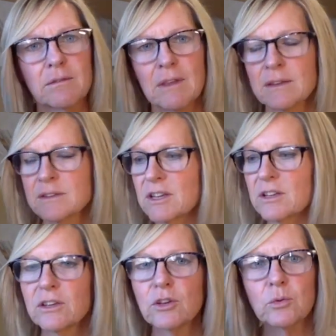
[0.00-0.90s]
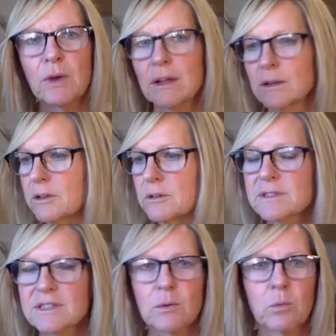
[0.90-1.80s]
until you
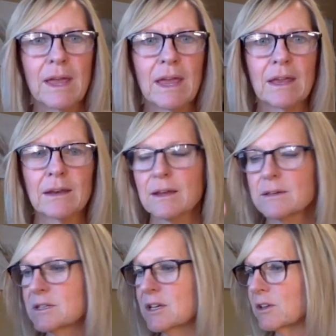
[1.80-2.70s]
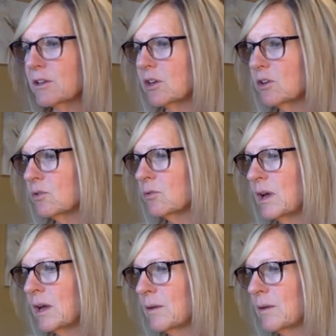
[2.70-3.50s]
lose the weight, until you